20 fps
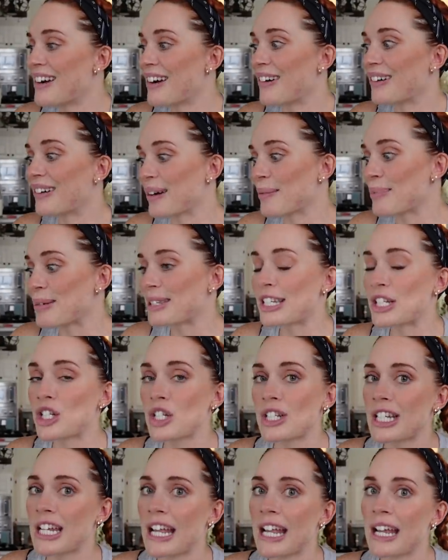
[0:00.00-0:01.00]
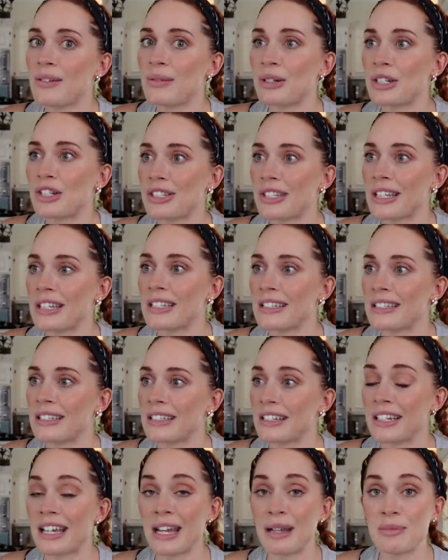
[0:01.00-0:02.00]
or position today, which is
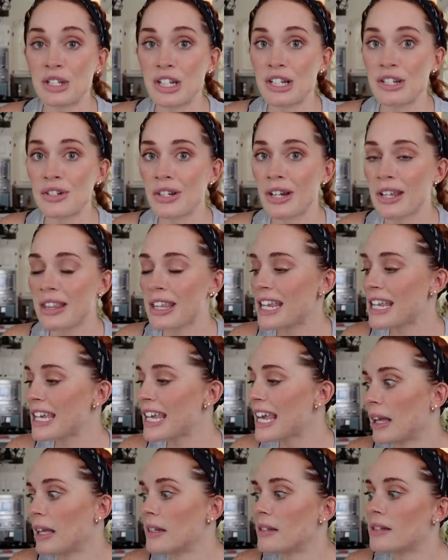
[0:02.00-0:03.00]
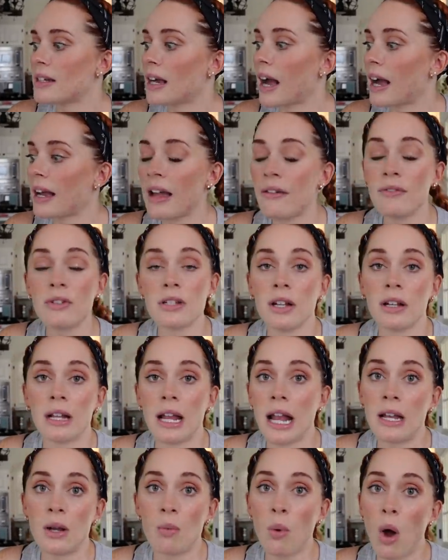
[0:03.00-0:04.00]
a game changer, I think. And I haven't done
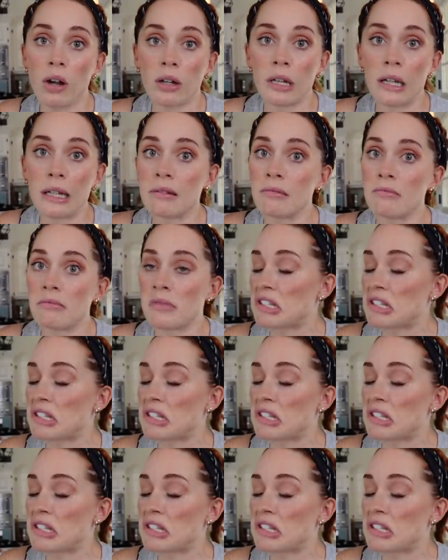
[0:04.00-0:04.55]
any walking.